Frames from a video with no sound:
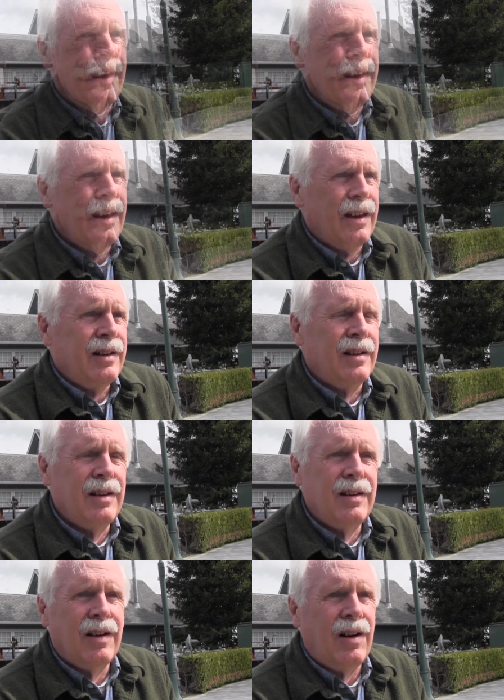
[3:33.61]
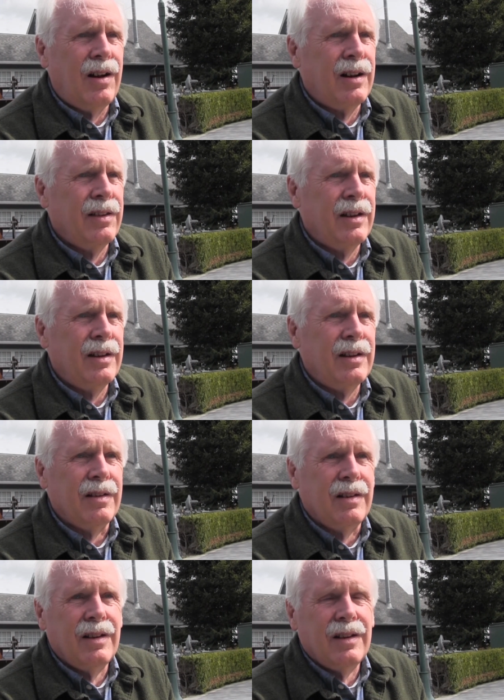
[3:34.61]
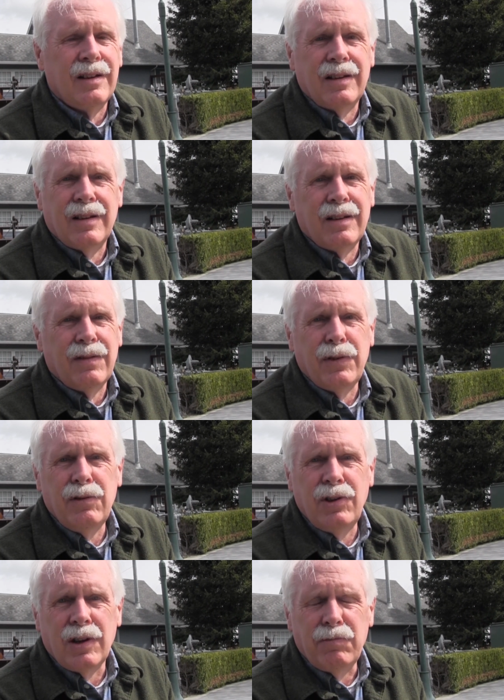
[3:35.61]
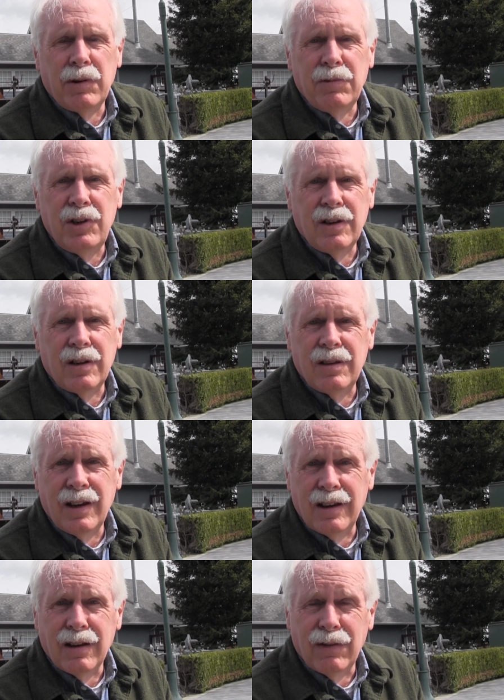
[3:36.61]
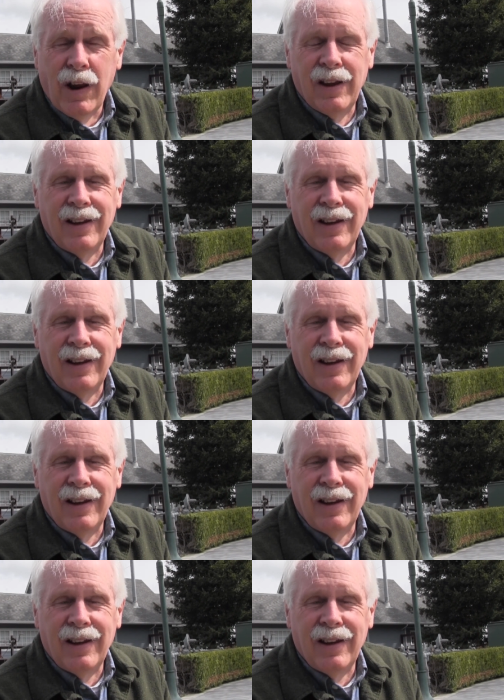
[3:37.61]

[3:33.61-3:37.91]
I had all of the flu symptoms you could think of.